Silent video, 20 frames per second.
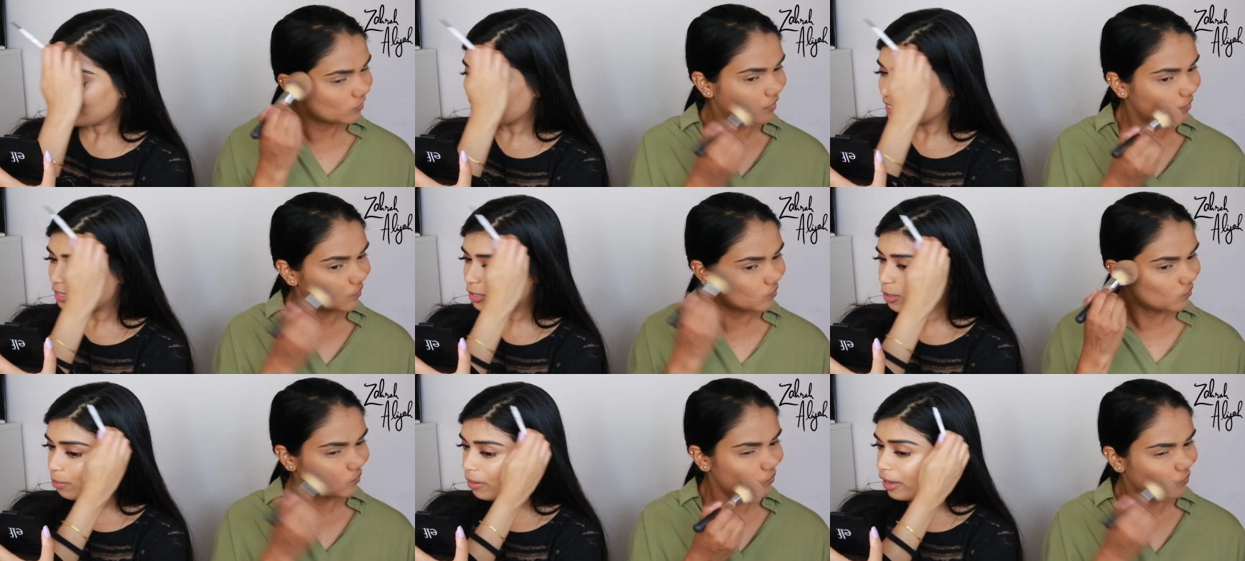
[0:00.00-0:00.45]

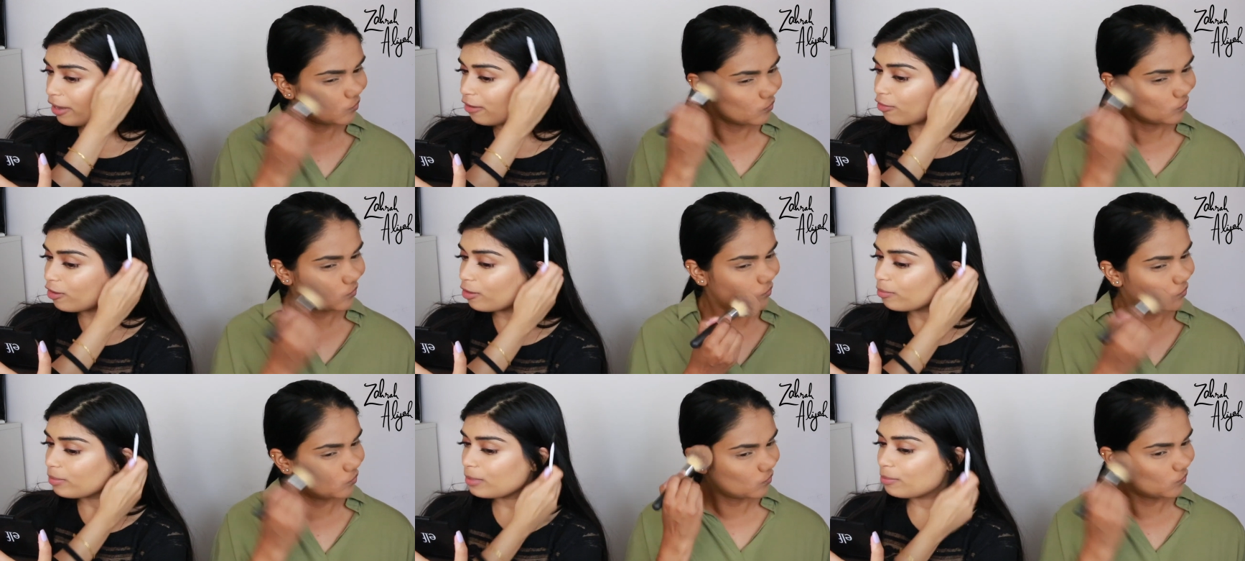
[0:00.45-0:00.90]
Speaker 1: it's not
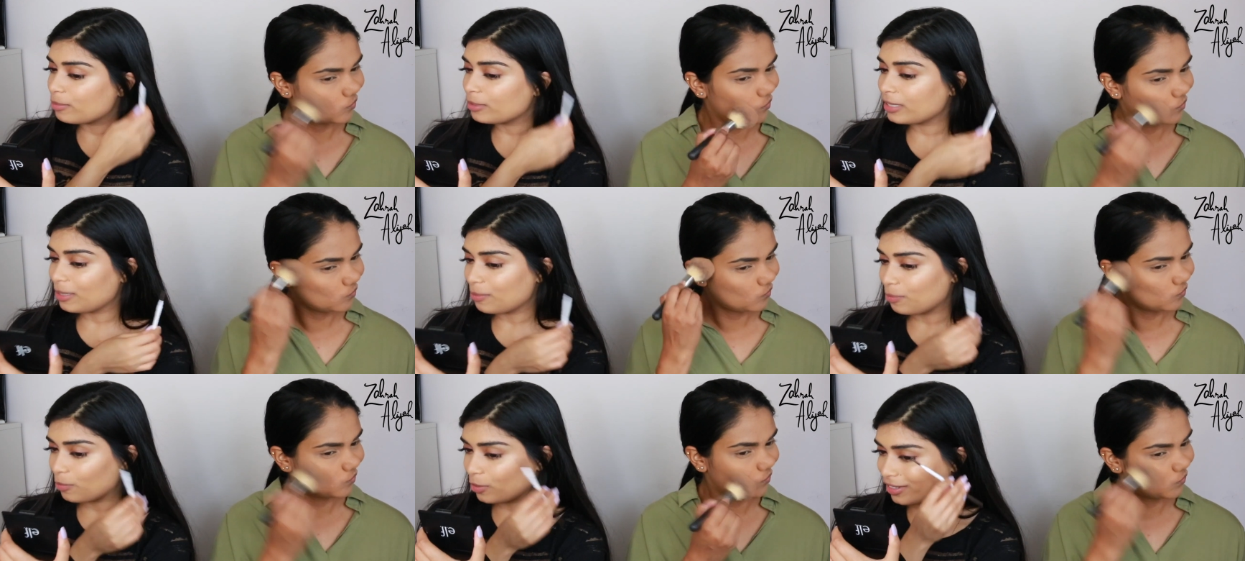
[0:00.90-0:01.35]
my fault
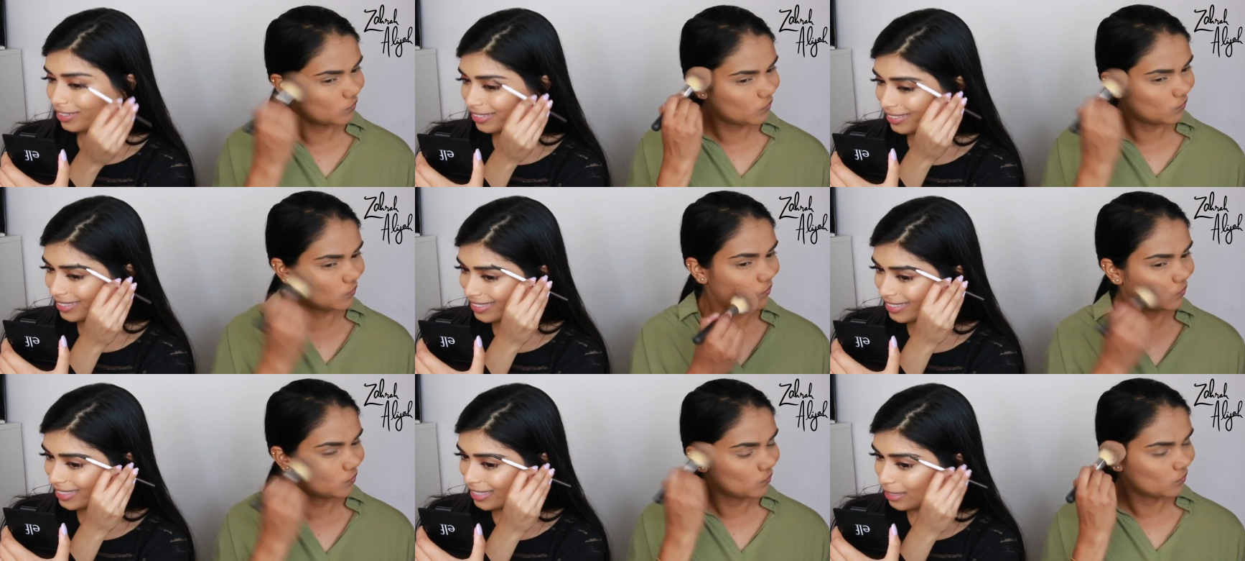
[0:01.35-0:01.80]
people keep
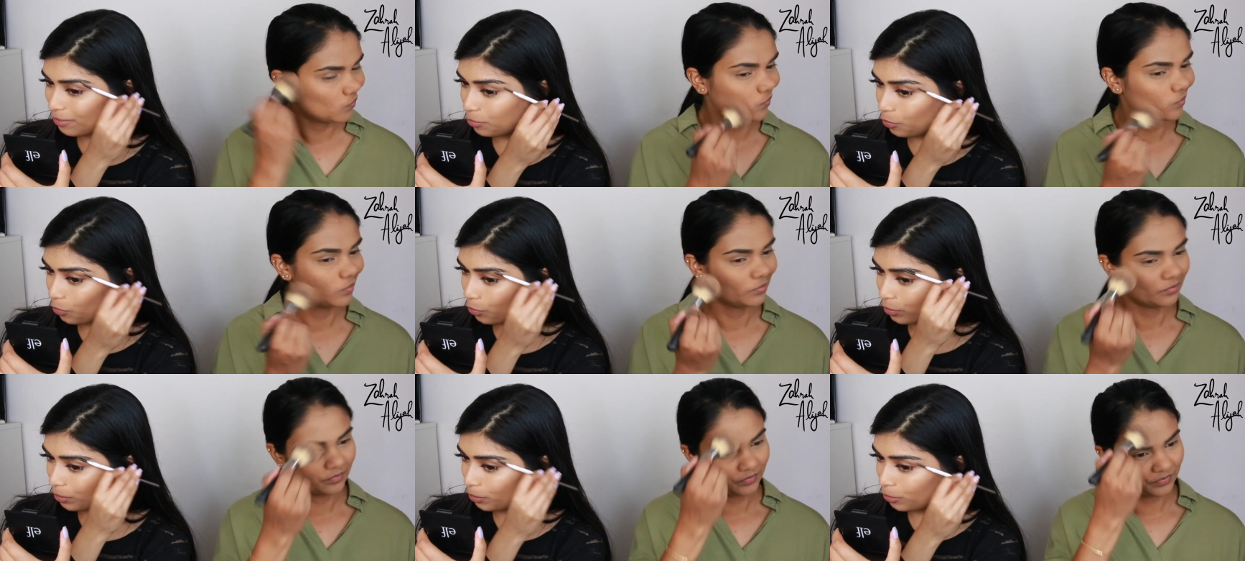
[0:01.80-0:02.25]
wanting to see
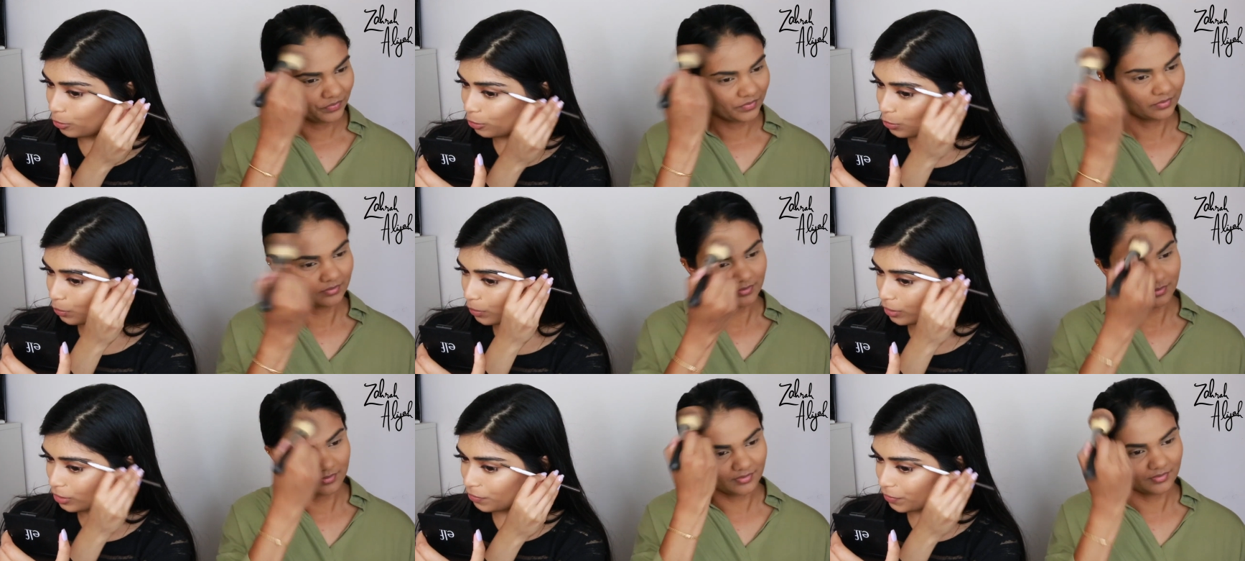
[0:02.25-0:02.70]
more and
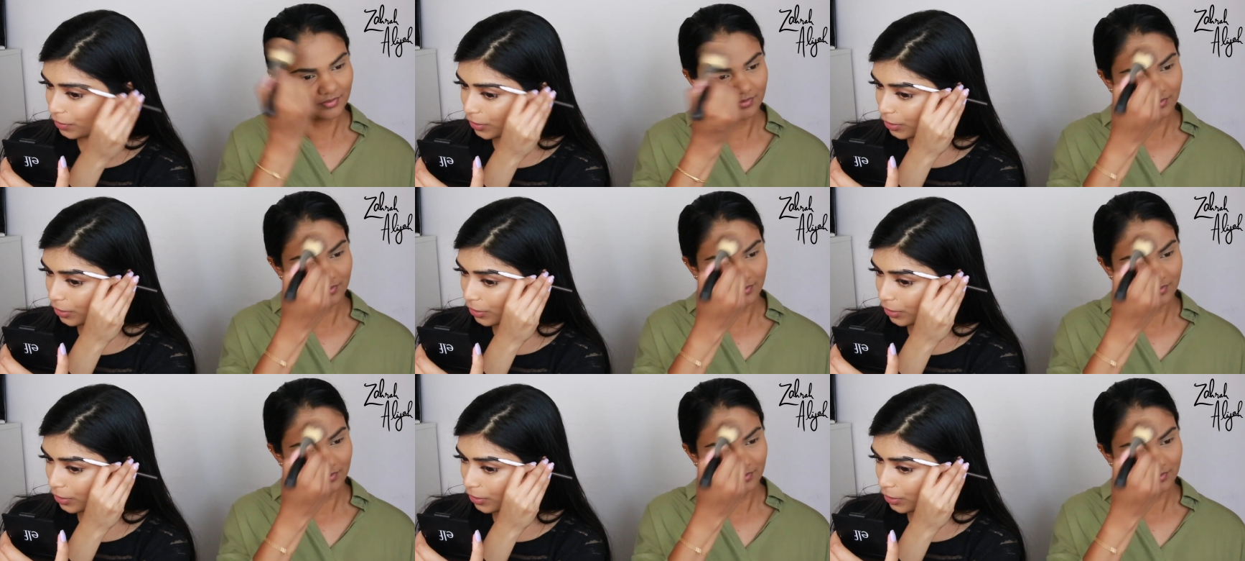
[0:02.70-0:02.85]
more swatch